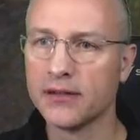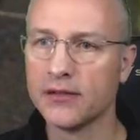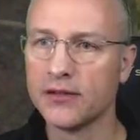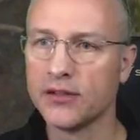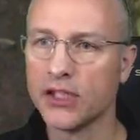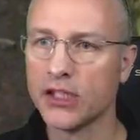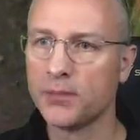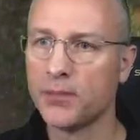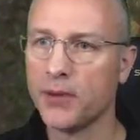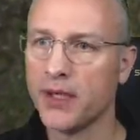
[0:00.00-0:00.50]

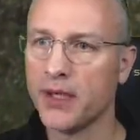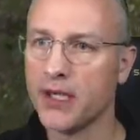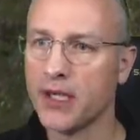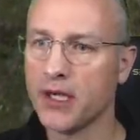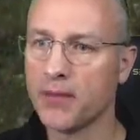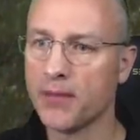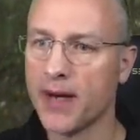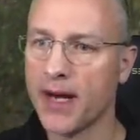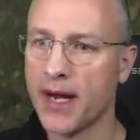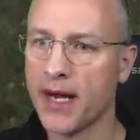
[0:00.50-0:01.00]
Just bringing you
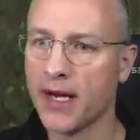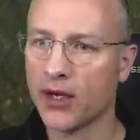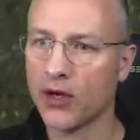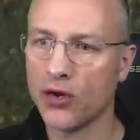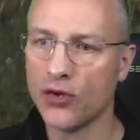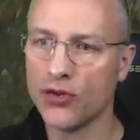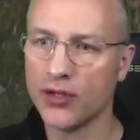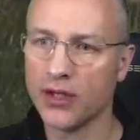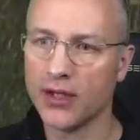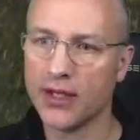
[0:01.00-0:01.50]
back
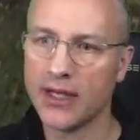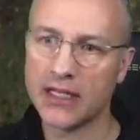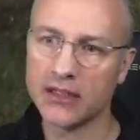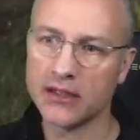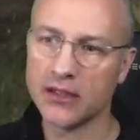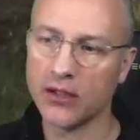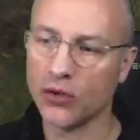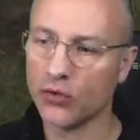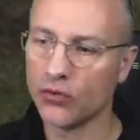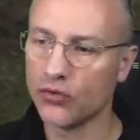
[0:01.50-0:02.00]
on the last
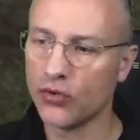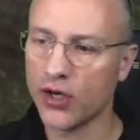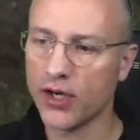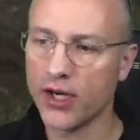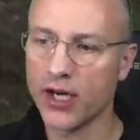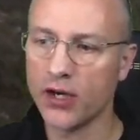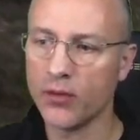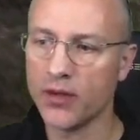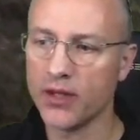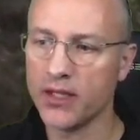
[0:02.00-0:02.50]
little
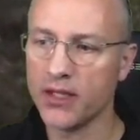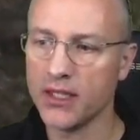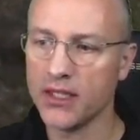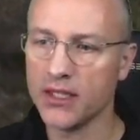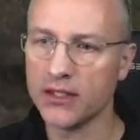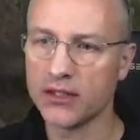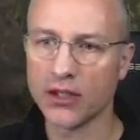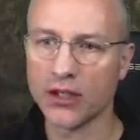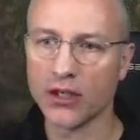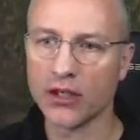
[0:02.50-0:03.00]
run-in with
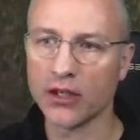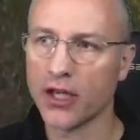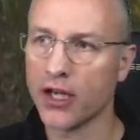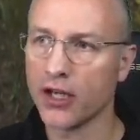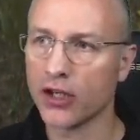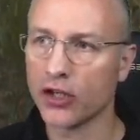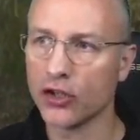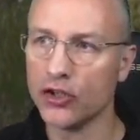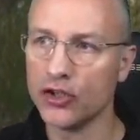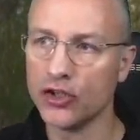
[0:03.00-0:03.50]
these
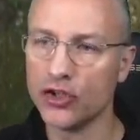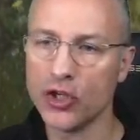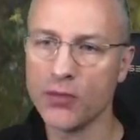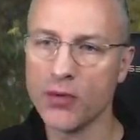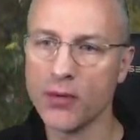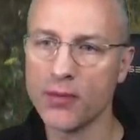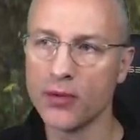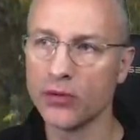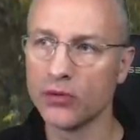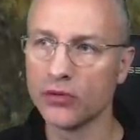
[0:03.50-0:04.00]

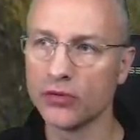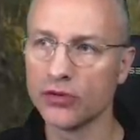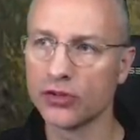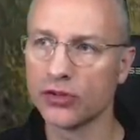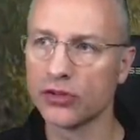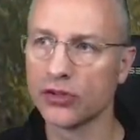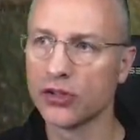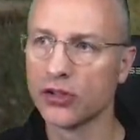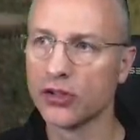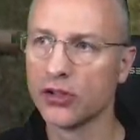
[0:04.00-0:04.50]

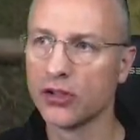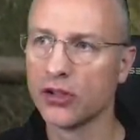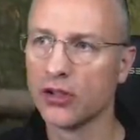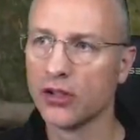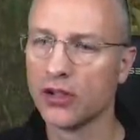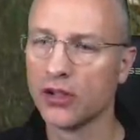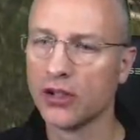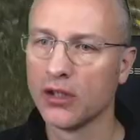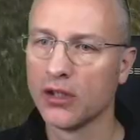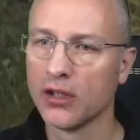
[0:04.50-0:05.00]
consumables.
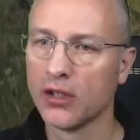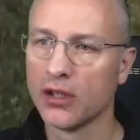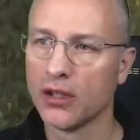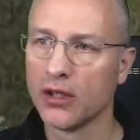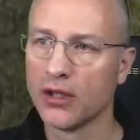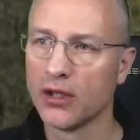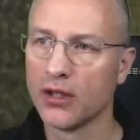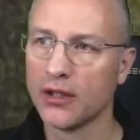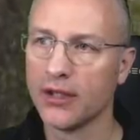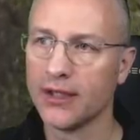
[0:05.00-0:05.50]

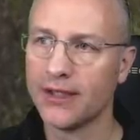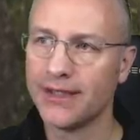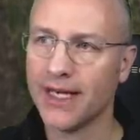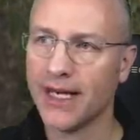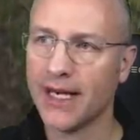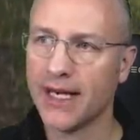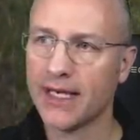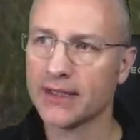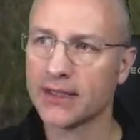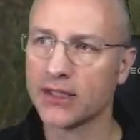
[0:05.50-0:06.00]
The
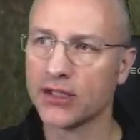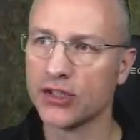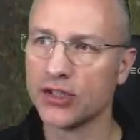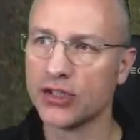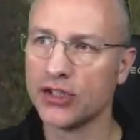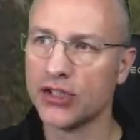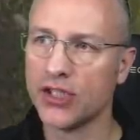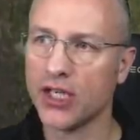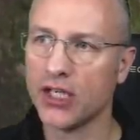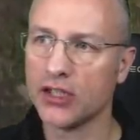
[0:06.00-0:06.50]
task has
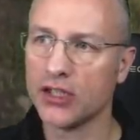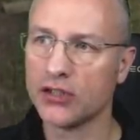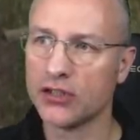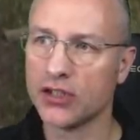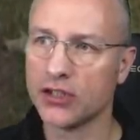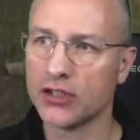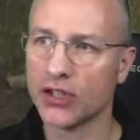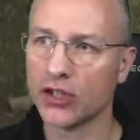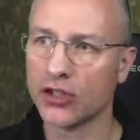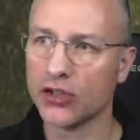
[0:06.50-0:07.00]
changed,
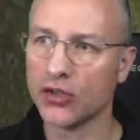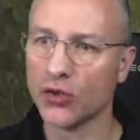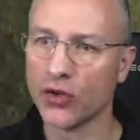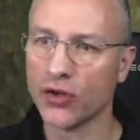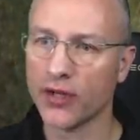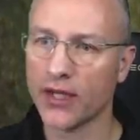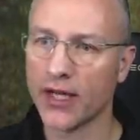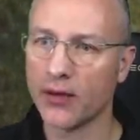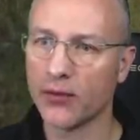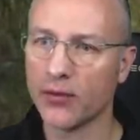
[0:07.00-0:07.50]
just ignore
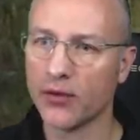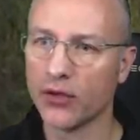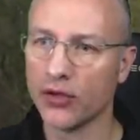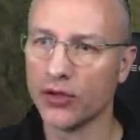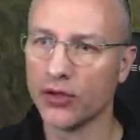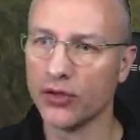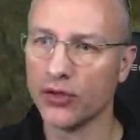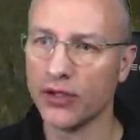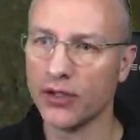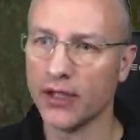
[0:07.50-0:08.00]
that, we're
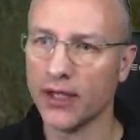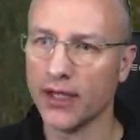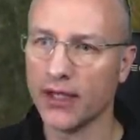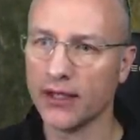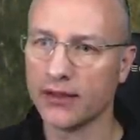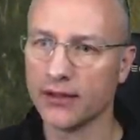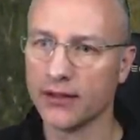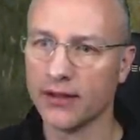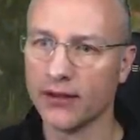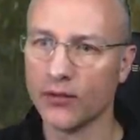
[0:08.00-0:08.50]
not doing
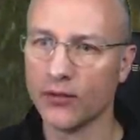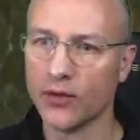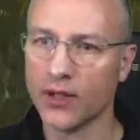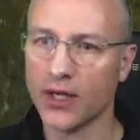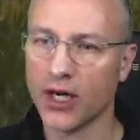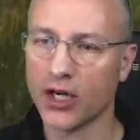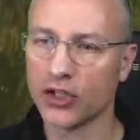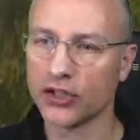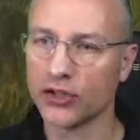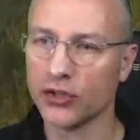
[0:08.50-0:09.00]
that. We
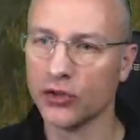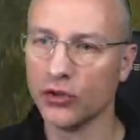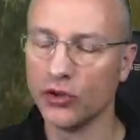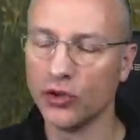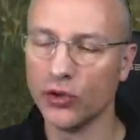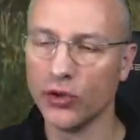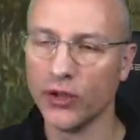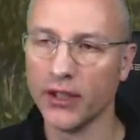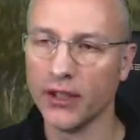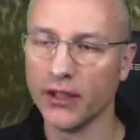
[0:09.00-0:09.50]
are still
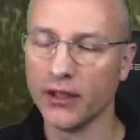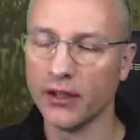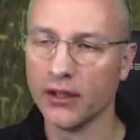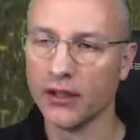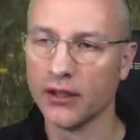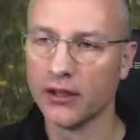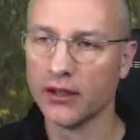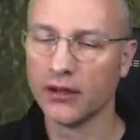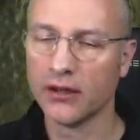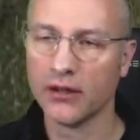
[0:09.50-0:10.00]
doing
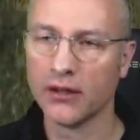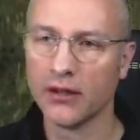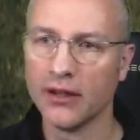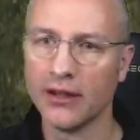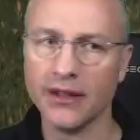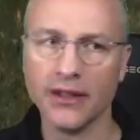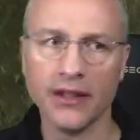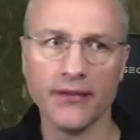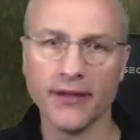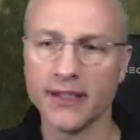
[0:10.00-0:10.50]

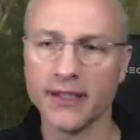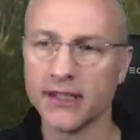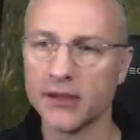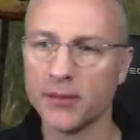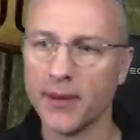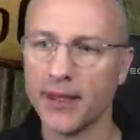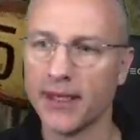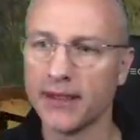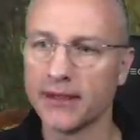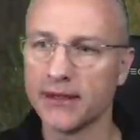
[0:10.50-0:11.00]
living
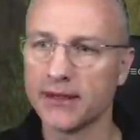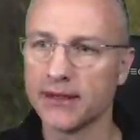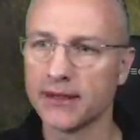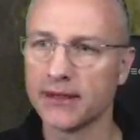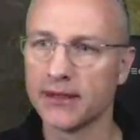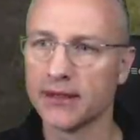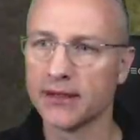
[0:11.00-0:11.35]
space.